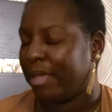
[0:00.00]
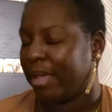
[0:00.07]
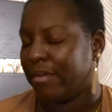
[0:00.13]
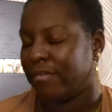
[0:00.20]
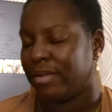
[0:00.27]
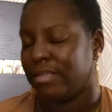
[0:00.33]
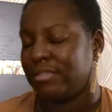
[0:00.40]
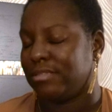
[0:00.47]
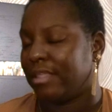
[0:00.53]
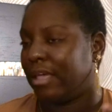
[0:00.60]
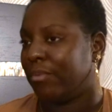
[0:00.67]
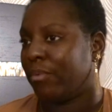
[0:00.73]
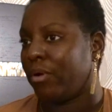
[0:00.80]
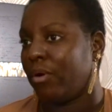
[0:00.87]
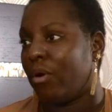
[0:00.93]
parents.
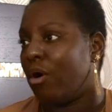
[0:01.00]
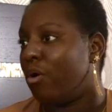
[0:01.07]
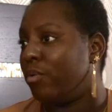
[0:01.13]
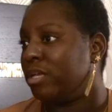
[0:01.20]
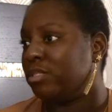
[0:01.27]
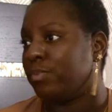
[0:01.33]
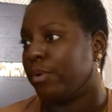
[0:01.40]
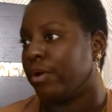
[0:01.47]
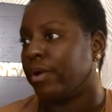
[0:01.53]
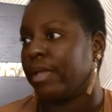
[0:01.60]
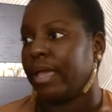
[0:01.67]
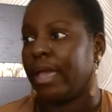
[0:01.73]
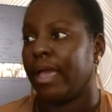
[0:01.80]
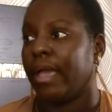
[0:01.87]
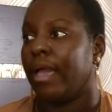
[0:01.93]
They were always
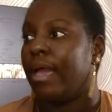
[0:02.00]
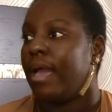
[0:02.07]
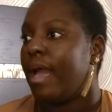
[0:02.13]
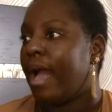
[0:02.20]
working.